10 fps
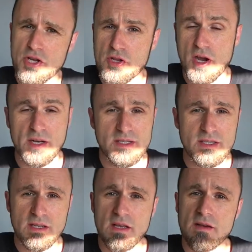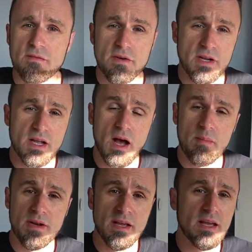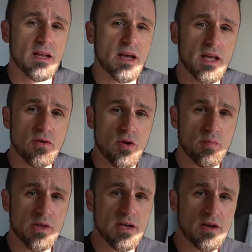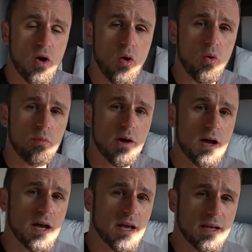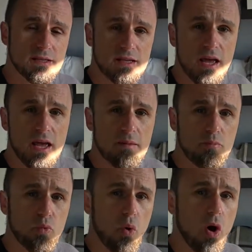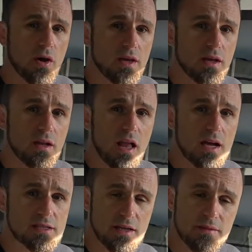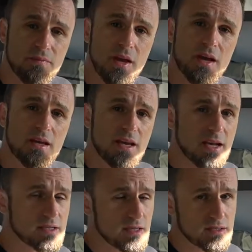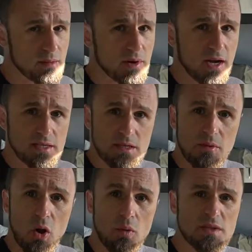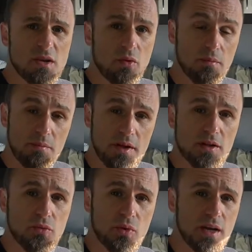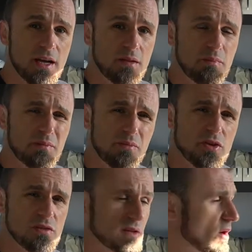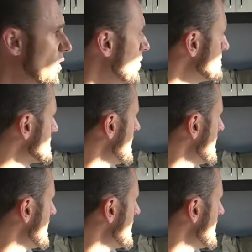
you're not going to see very common in a European home, it's a walk-in closet. Yes, there's some custom homes that were built with it, but most of the homes